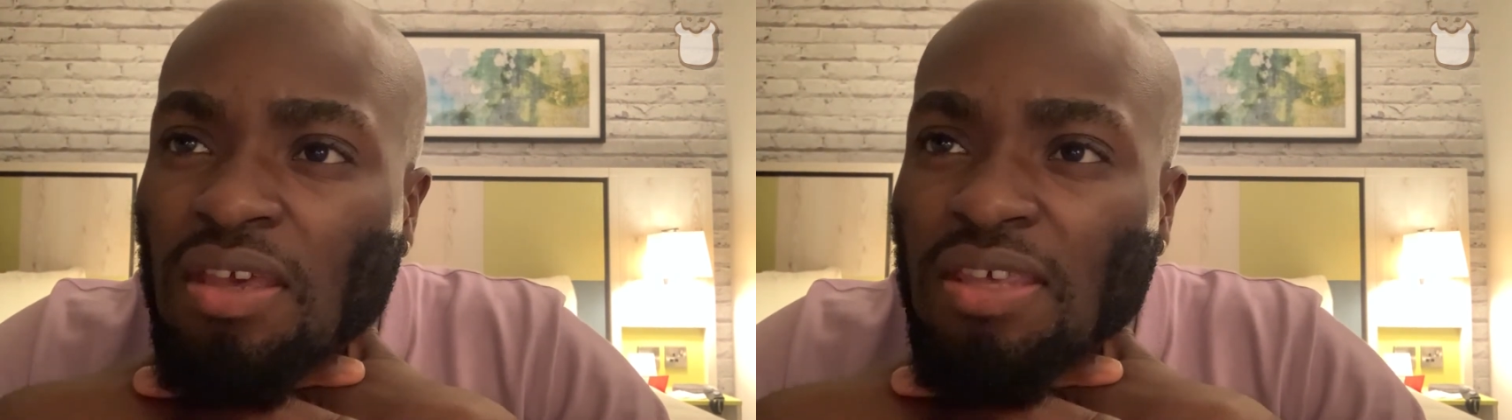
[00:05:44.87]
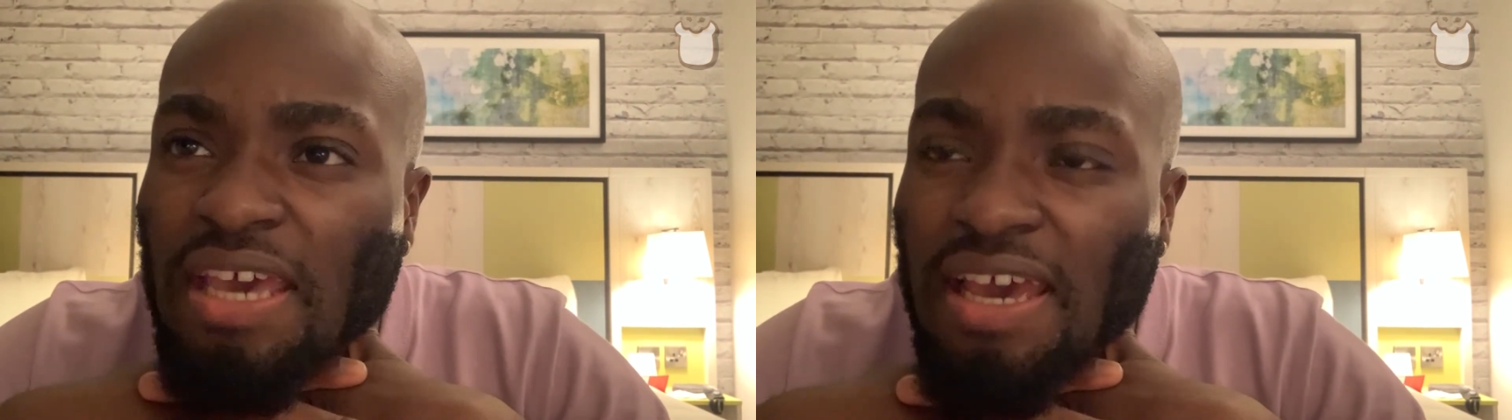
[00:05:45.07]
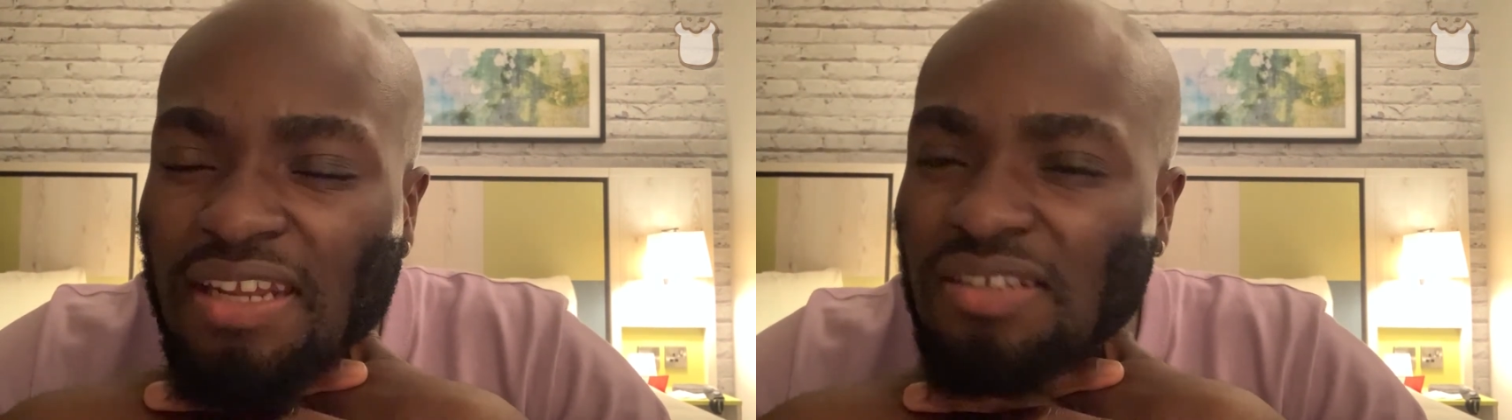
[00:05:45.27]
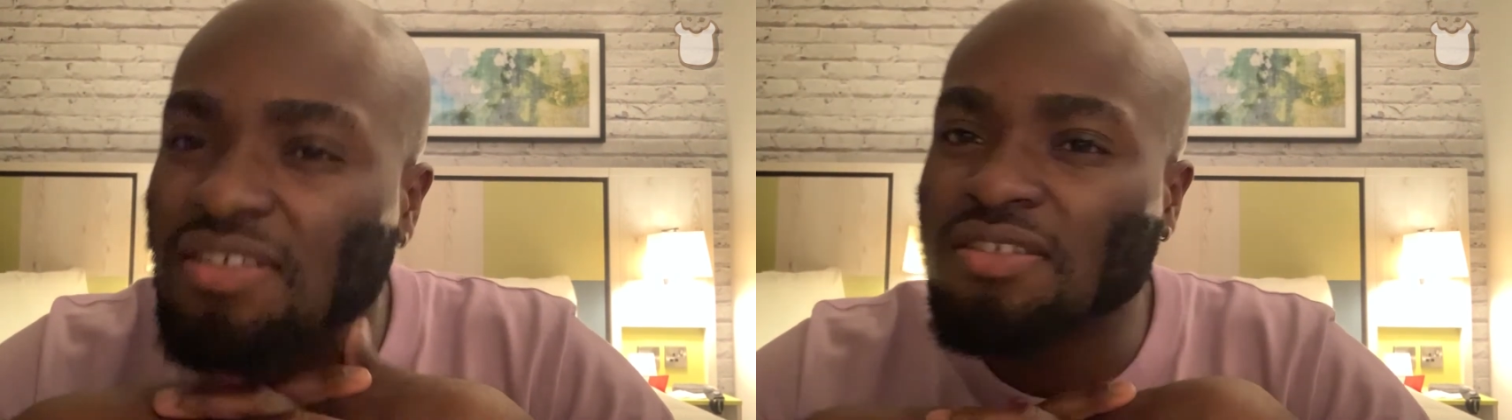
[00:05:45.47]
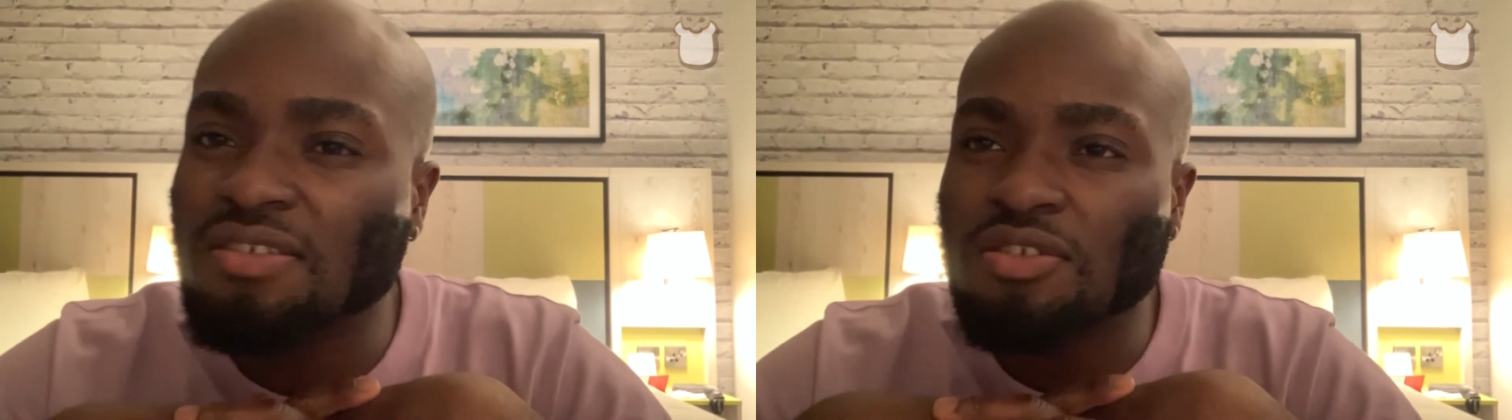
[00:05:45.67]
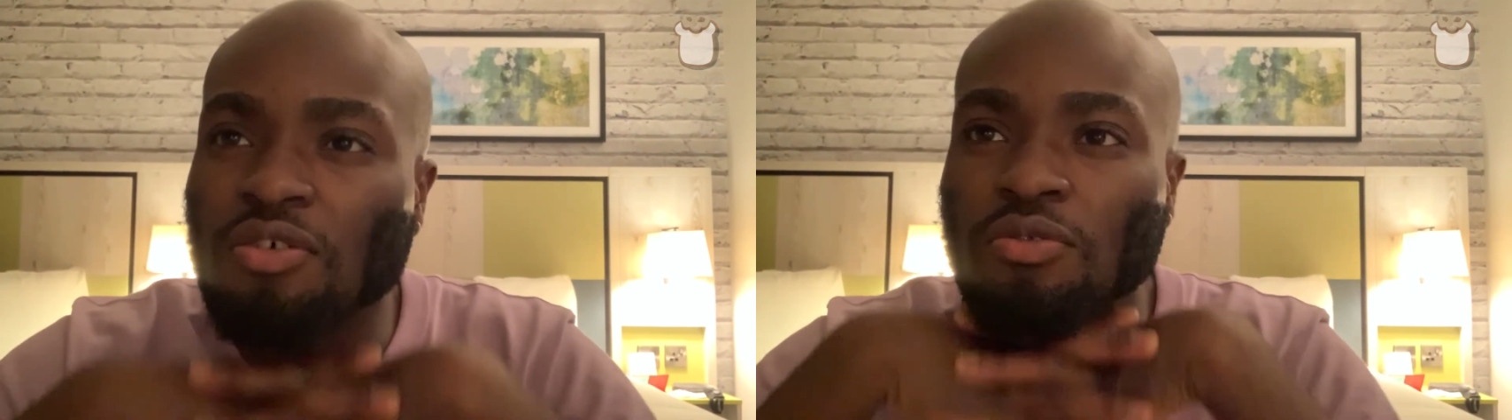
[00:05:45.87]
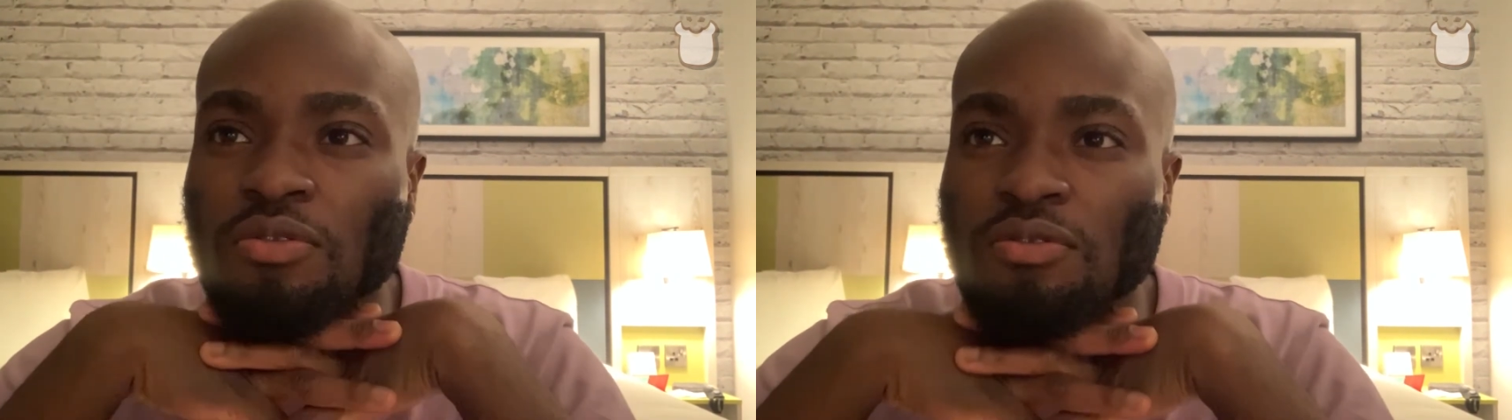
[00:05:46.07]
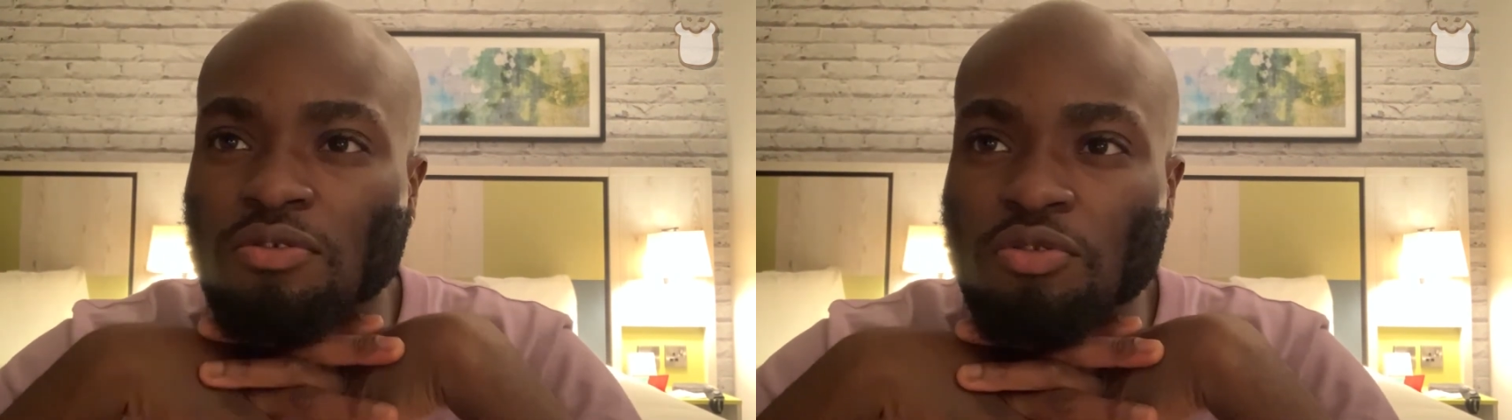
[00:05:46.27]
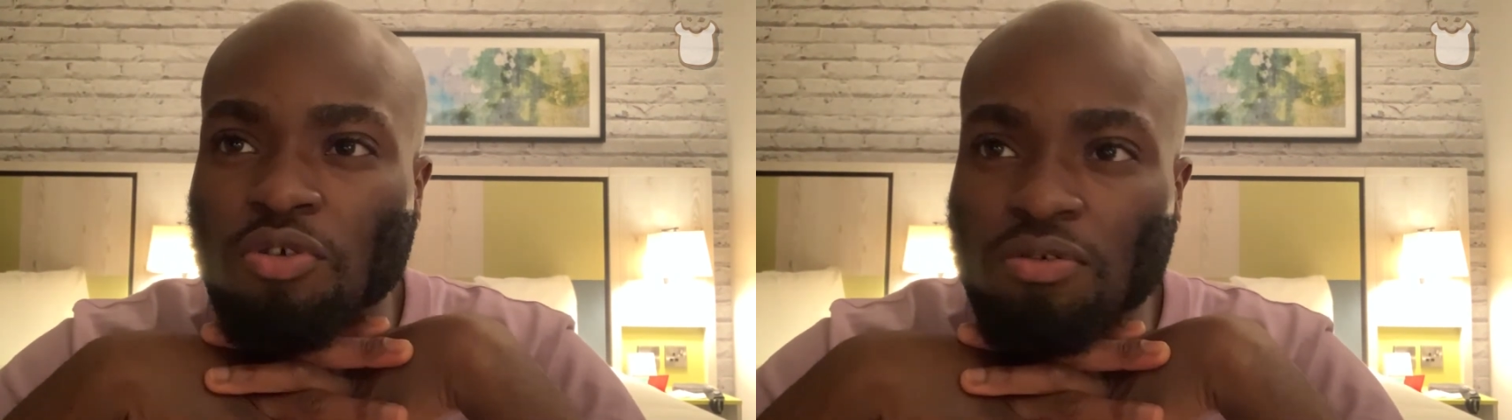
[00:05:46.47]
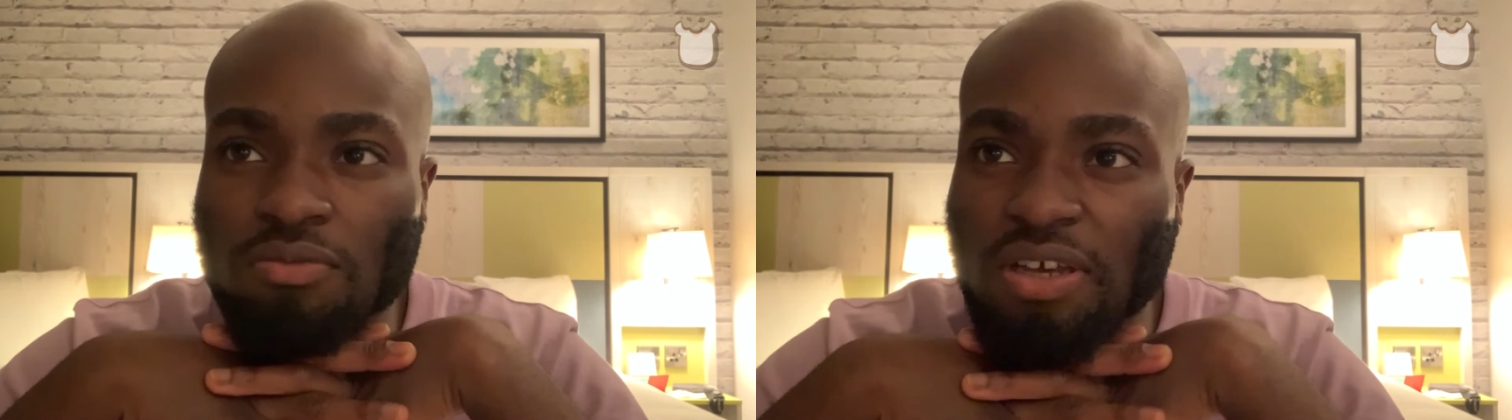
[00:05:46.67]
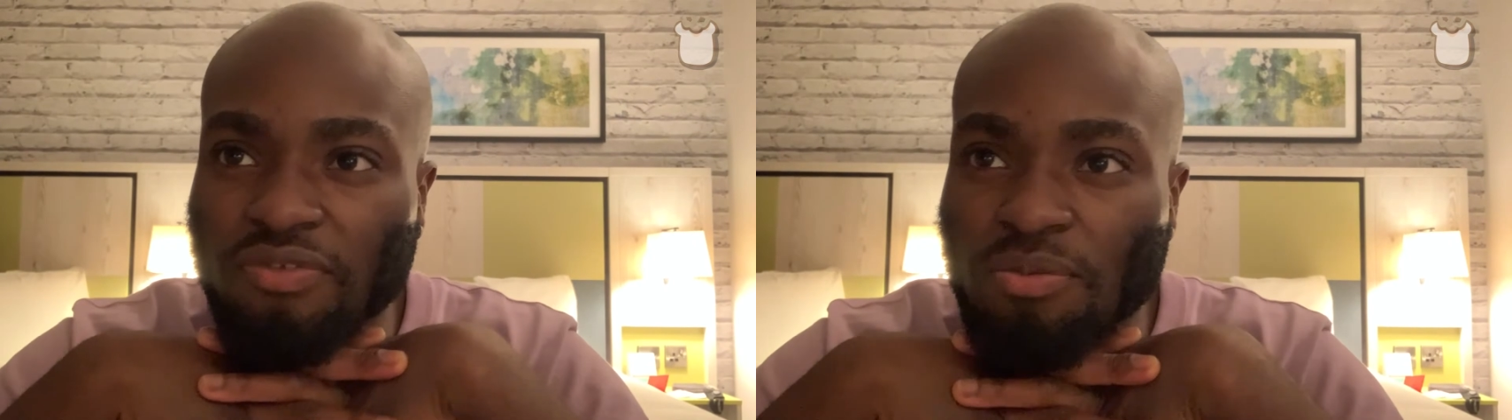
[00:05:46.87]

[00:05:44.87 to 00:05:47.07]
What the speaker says: Yeah, and just, you know, you don't have